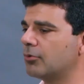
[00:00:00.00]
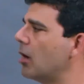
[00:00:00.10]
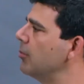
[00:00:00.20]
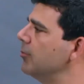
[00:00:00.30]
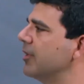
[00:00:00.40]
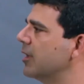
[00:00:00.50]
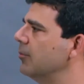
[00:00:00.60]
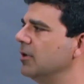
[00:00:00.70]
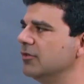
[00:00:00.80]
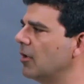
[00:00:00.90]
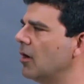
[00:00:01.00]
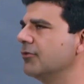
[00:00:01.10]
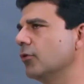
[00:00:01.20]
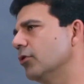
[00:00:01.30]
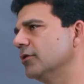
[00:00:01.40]
problems that can be
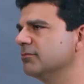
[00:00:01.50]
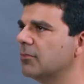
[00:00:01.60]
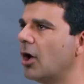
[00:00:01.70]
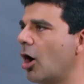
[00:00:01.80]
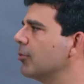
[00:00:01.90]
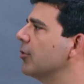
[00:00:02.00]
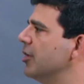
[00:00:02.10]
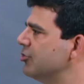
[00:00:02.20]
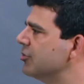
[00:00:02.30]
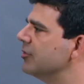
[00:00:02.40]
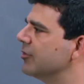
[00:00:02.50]
solved or operations